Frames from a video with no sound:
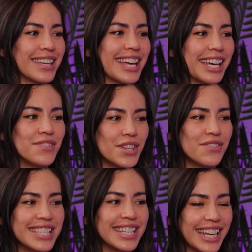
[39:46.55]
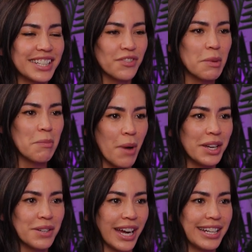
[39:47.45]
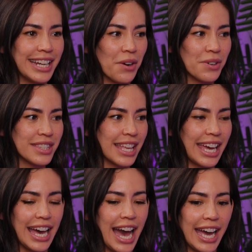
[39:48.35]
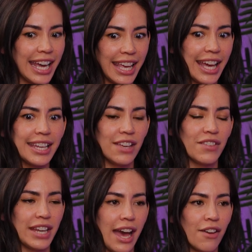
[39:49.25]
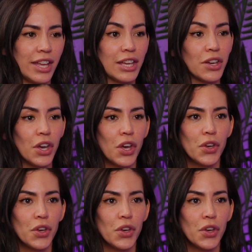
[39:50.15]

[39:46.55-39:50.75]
because I am so disconnected from my body right now, where it's like I can't even have like